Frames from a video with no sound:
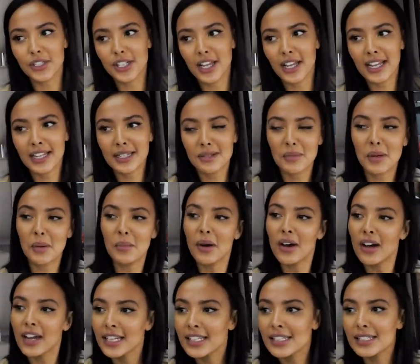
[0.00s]
I yeah. had in my
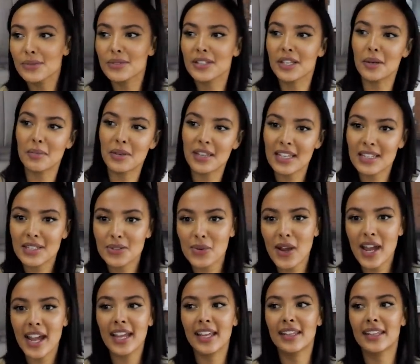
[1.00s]
mind it was going to be this
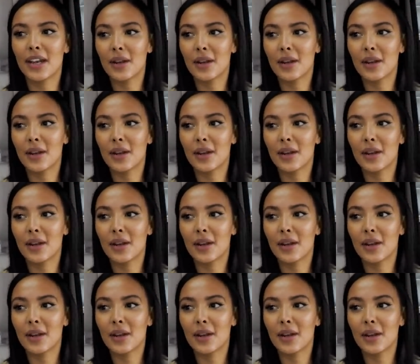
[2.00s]
way, and right.